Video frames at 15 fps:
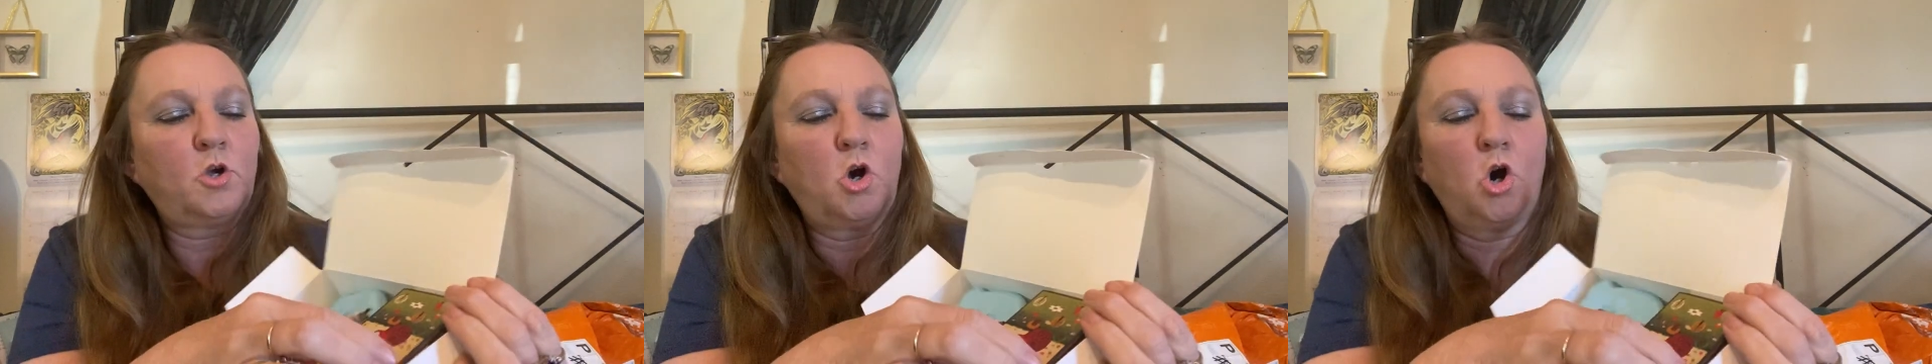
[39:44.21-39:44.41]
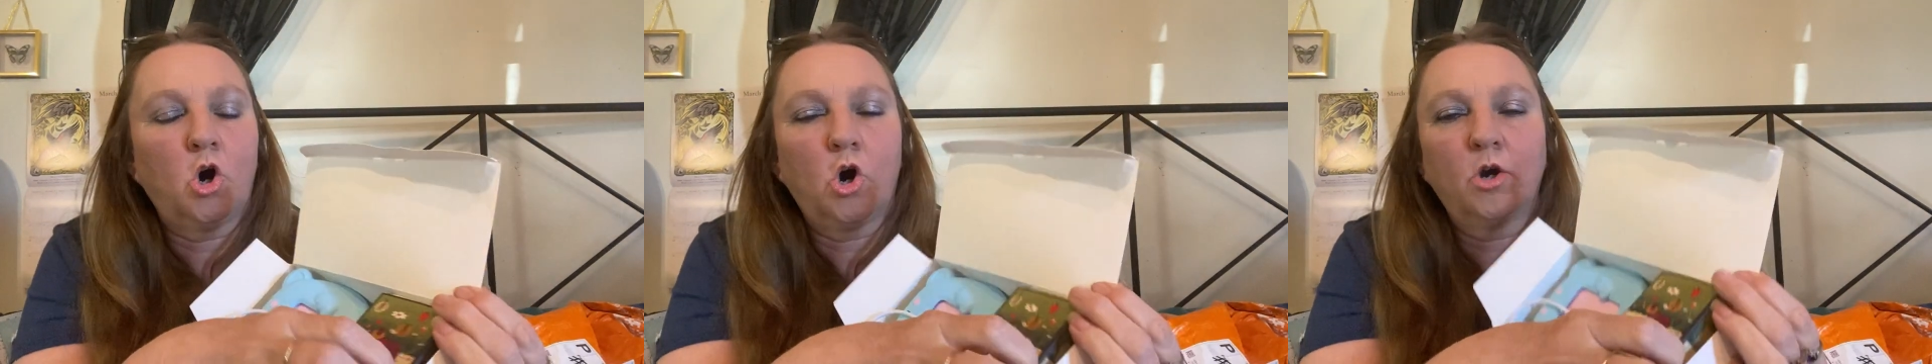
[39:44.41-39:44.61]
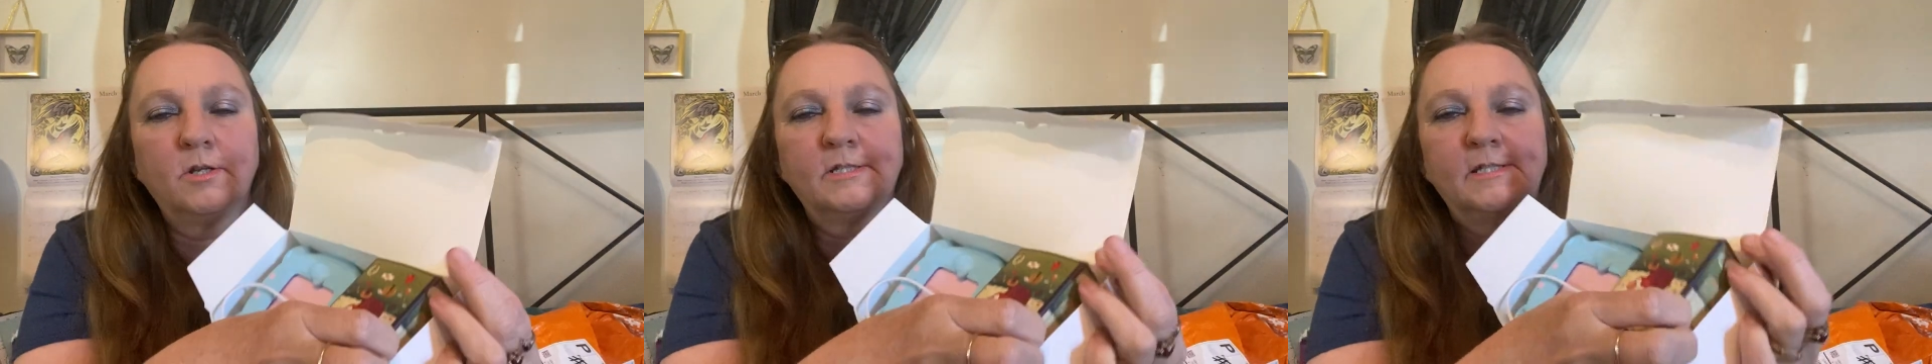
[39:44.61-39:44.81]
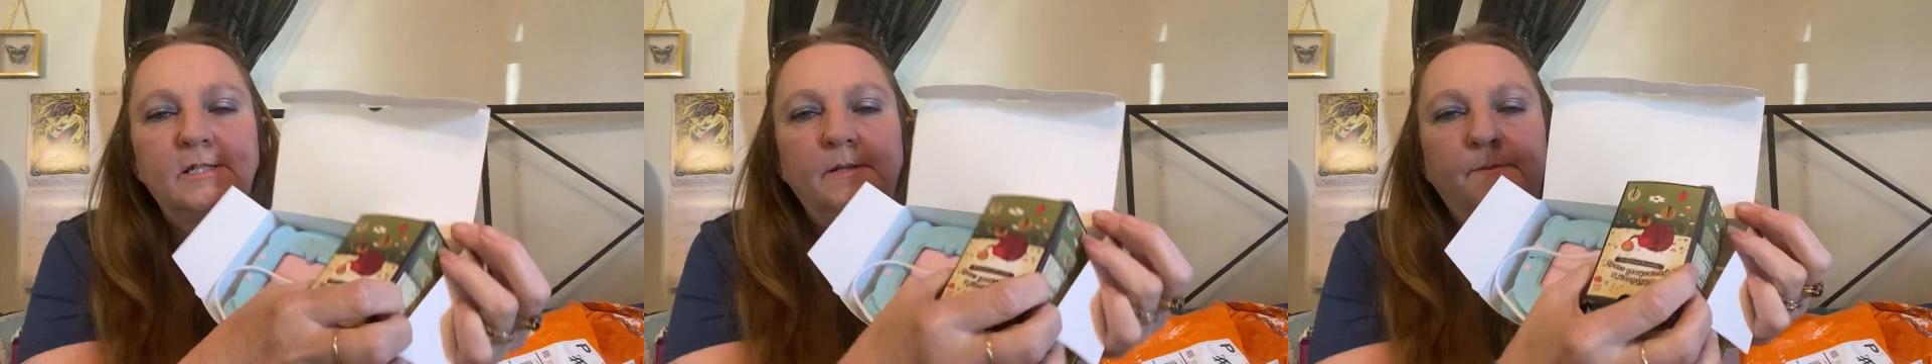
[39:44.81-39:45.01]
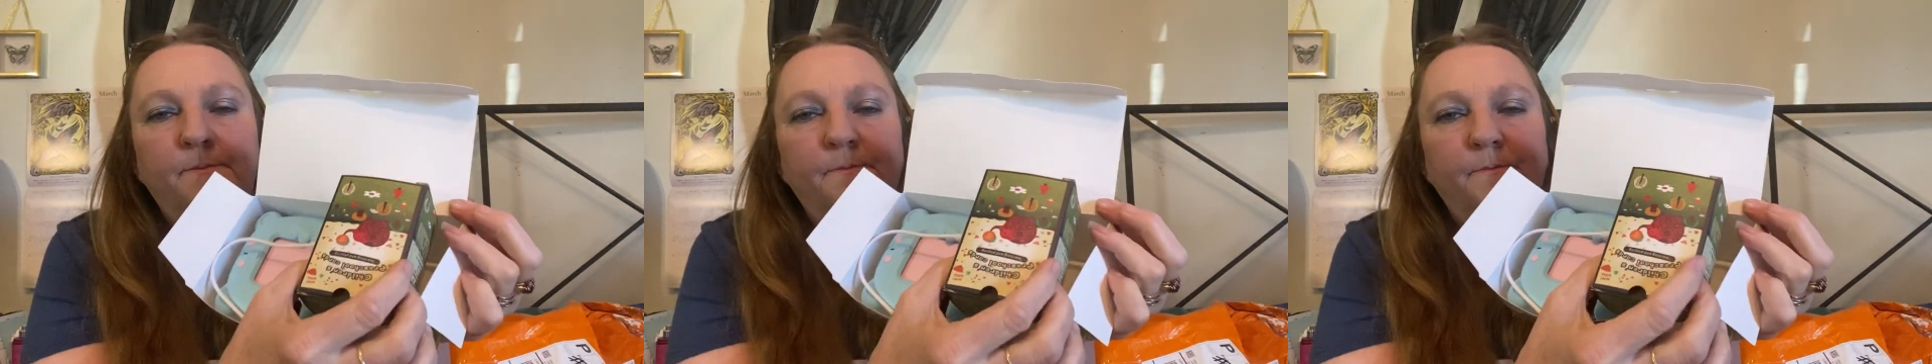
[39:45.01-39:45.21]

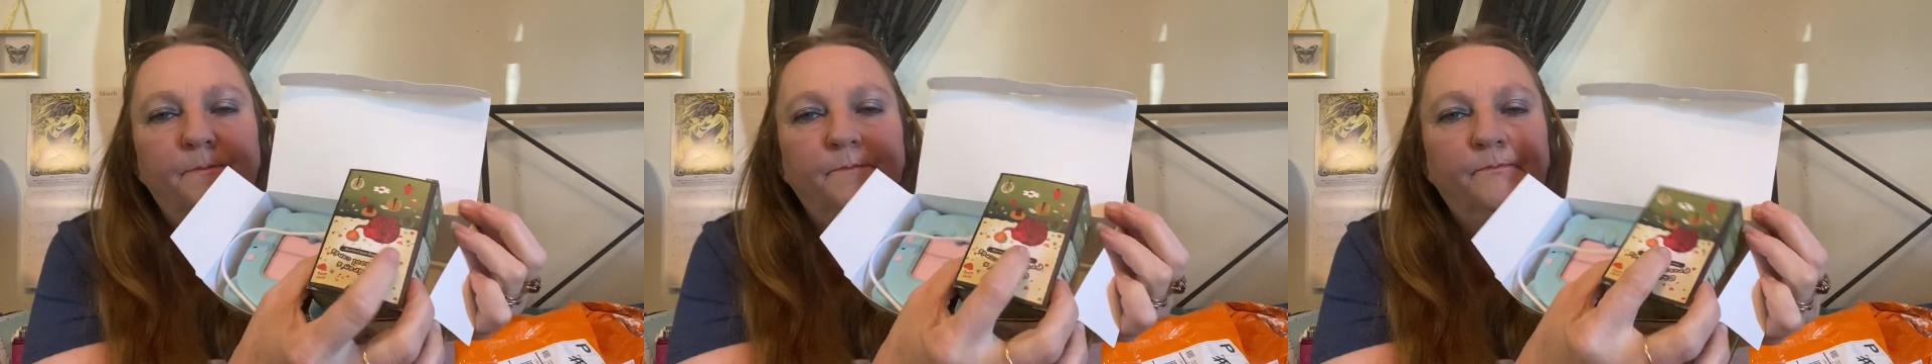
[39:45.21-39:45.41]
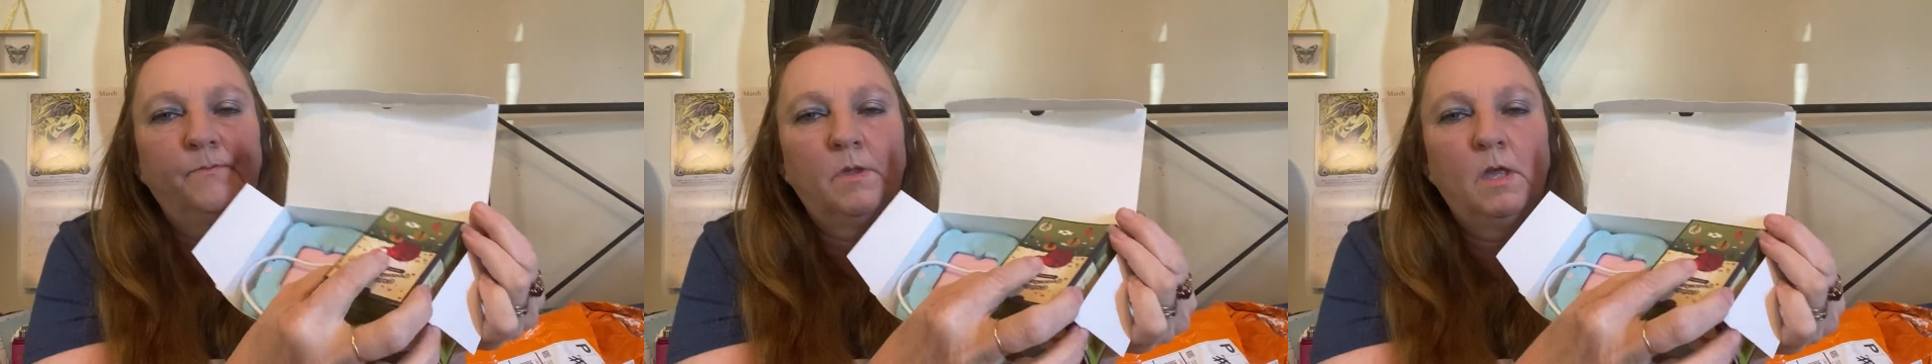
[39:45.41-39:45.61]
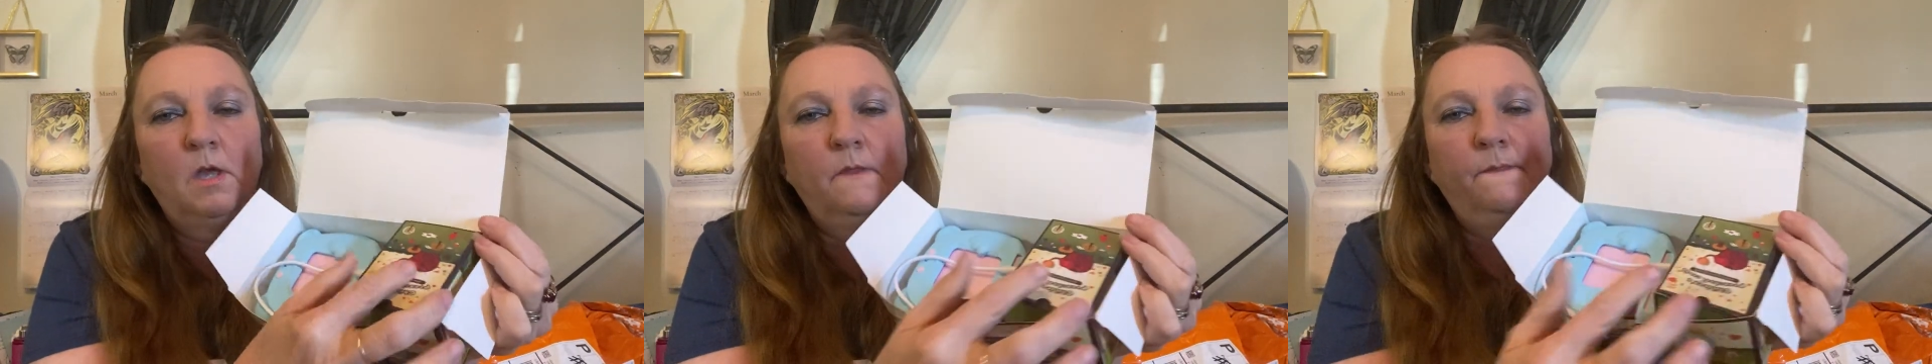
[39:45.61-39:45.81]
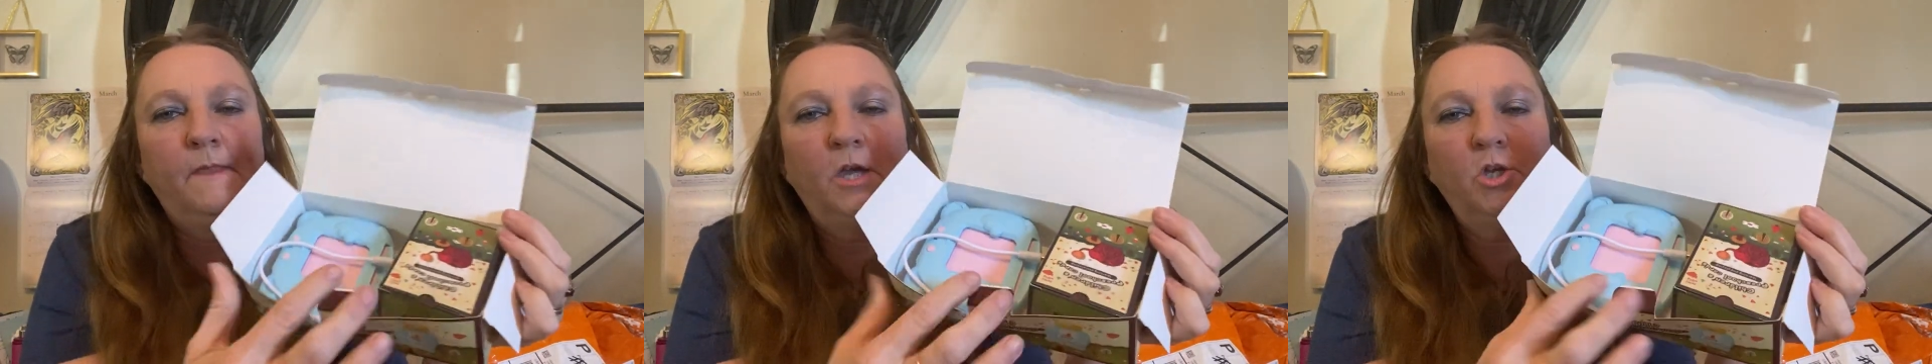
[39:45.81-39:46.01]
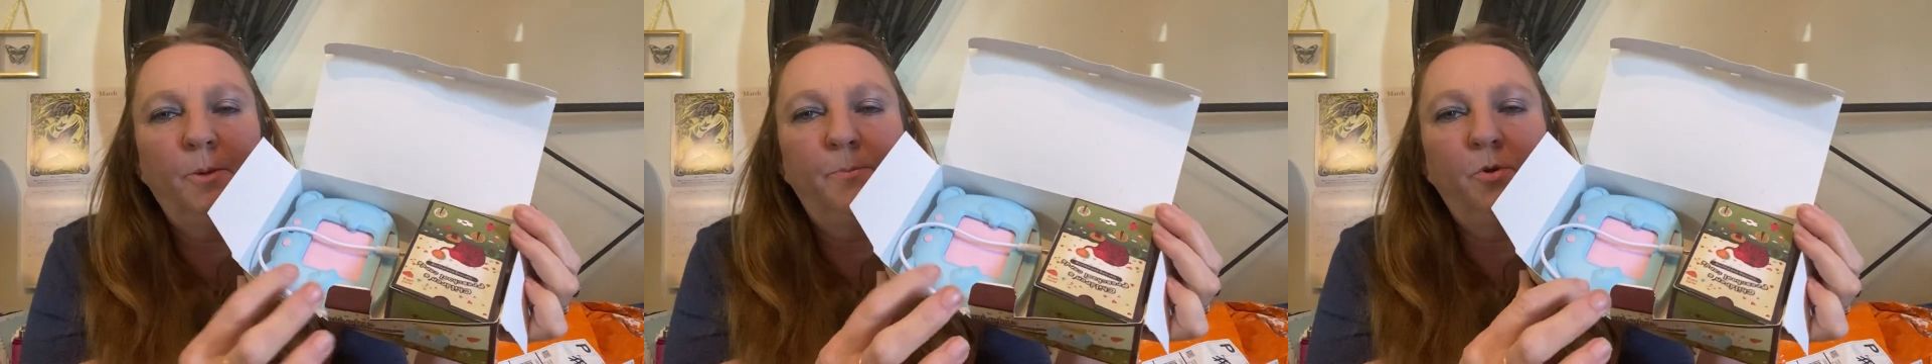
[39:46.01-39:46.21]
cards
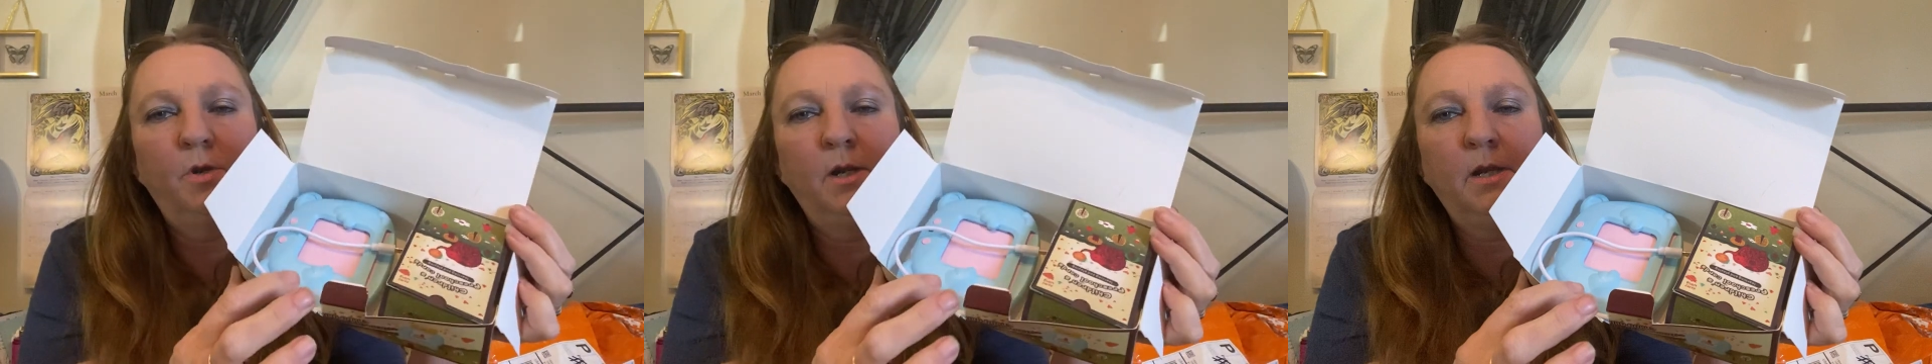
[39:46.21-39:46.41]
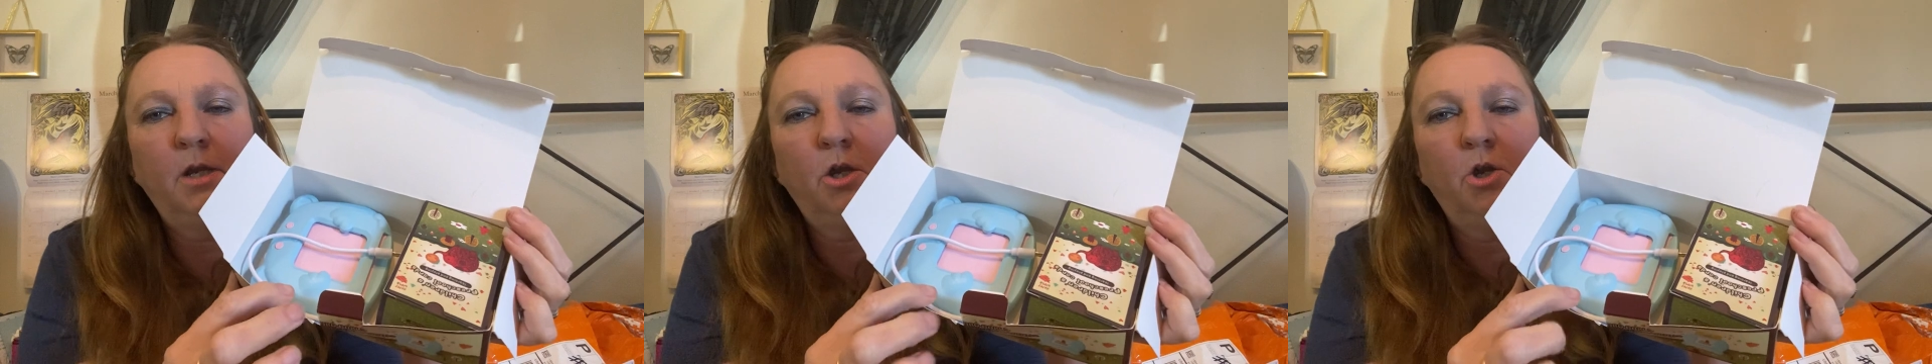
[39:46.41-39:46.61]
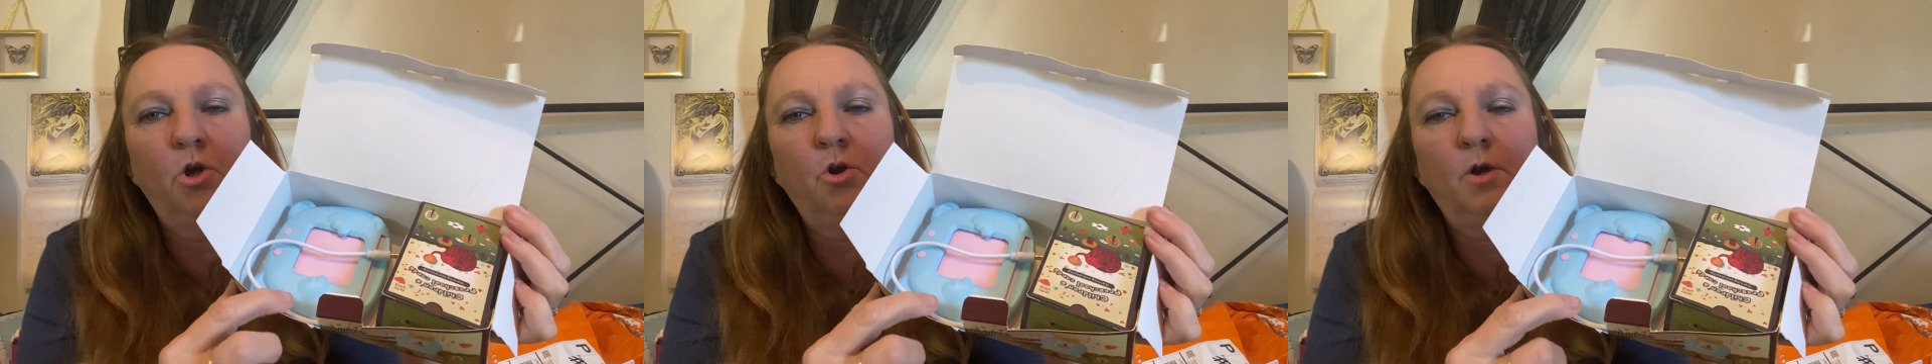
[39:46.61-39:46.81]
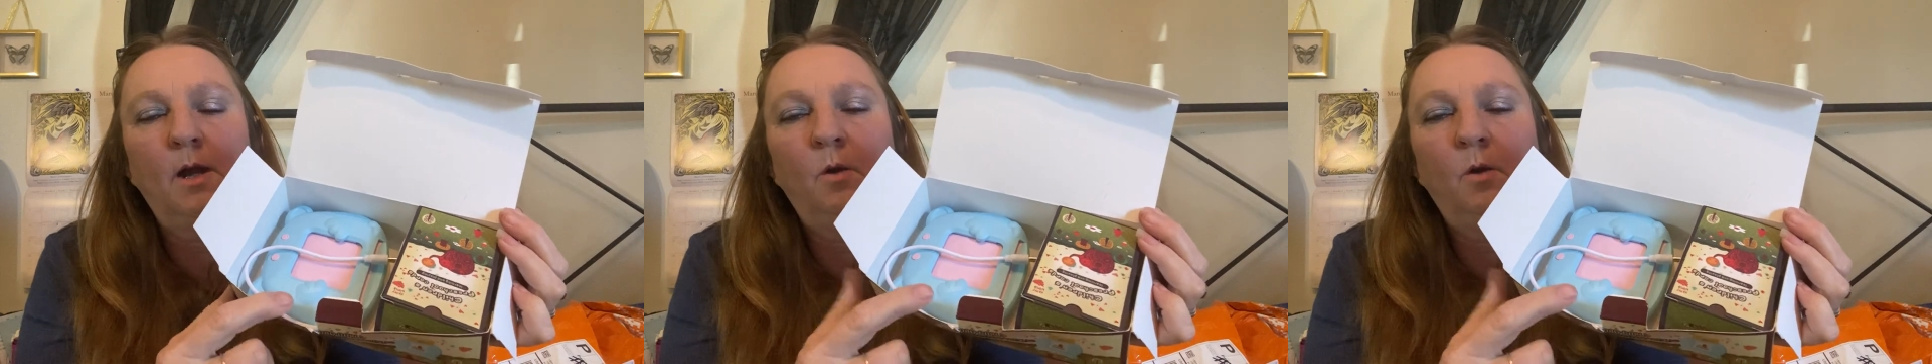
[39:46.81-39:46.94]
that you put in here.